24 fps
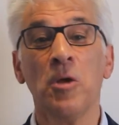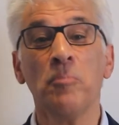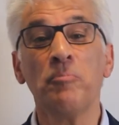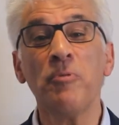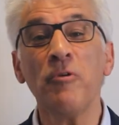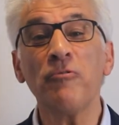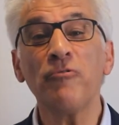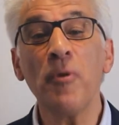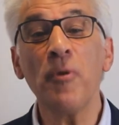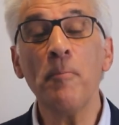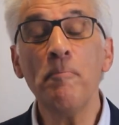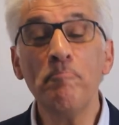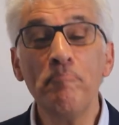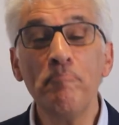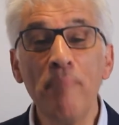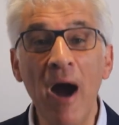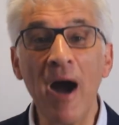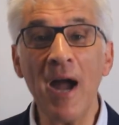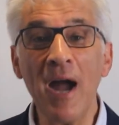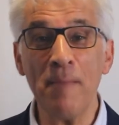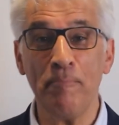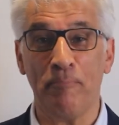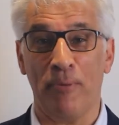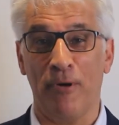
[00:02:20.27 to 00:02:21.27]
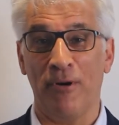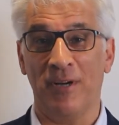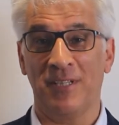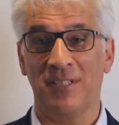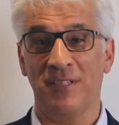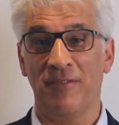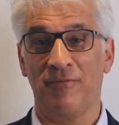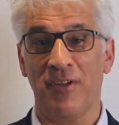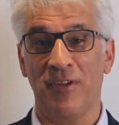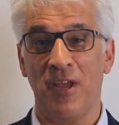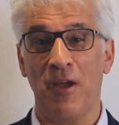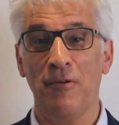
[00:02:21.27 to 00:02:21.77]
But from my point
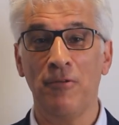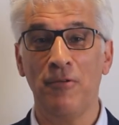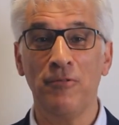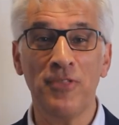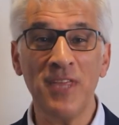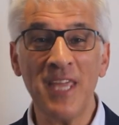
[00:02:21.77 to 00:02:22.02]
of view,